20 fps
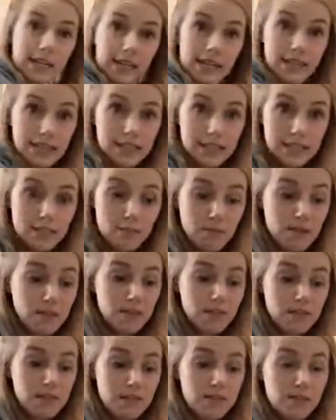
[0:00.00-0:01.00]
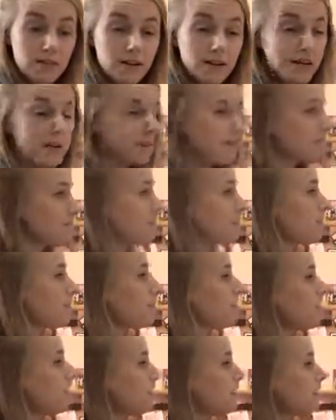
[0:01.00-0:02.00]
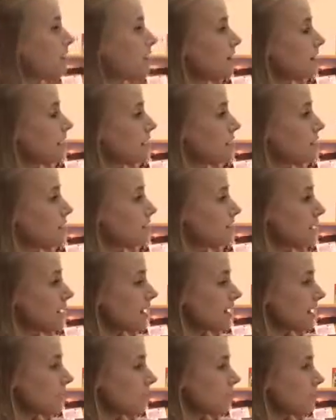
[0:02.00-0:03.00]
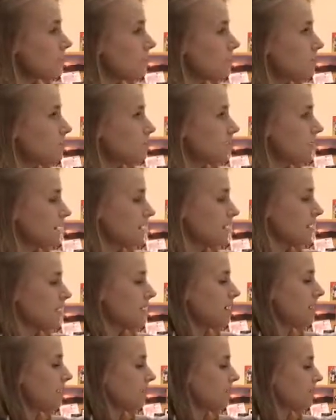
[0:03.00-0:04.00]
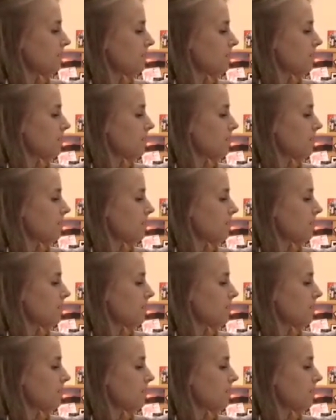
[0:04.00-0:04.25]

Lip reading: Easy peasy, right? Then all I have to do is plug it in.